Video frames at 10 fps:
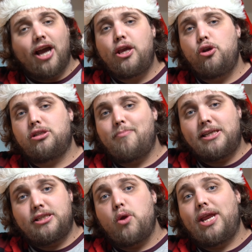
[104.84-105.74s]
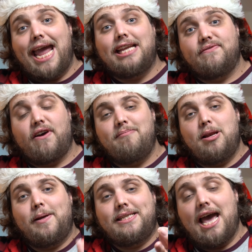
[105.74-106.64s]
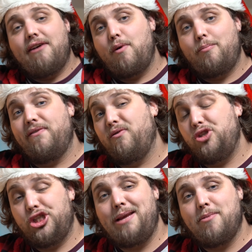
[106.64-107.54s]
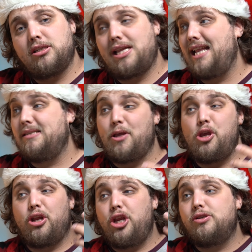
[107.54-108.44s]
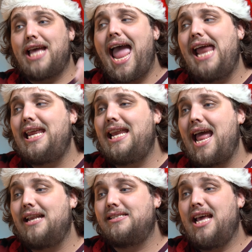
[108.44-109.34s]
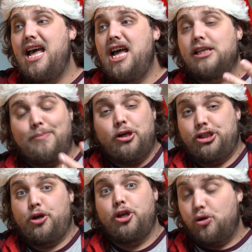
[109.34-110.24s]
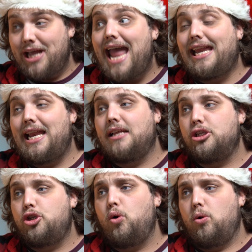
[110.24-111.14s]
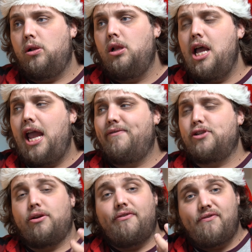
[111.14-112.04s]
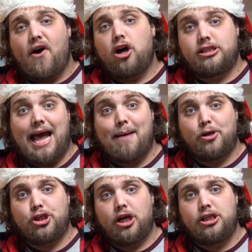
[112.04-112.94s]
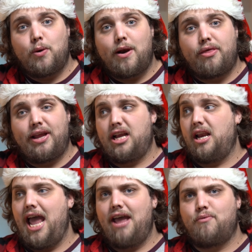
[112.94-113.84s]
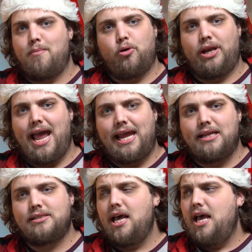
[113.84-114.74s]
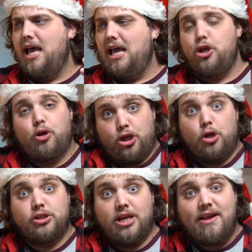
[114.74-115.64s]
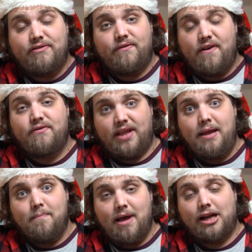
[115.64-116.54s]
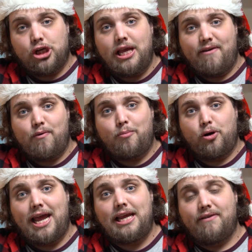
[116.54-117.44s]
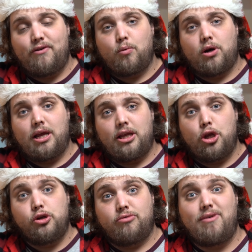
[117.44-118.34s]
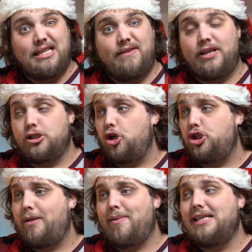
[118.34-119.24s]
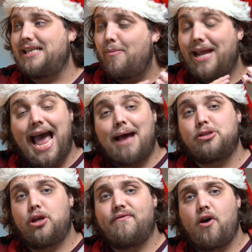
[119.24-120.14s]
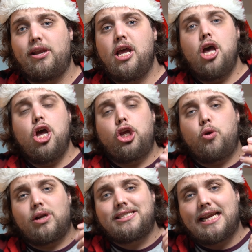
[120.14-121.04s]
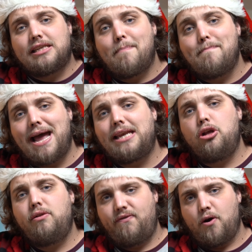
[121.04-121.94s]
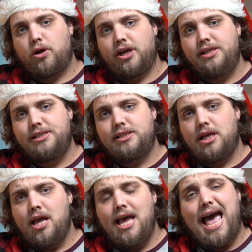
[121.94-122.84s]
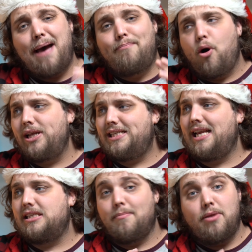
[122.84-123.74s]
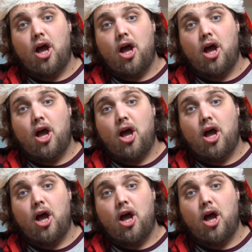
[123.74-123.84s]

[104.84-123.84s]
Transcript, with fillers: I used my Sony 85mm f1.4 G Master lens, but you can use any lens. To be honest, you can use any lens at all. If it's got a fast aperture, so anything kind of f1.8, you could use a nifty 50, actually, f1.8. If you want to use a relatively sort of cheap lens, that'll be absolutely fine. You want to set it to manual focus and point it at some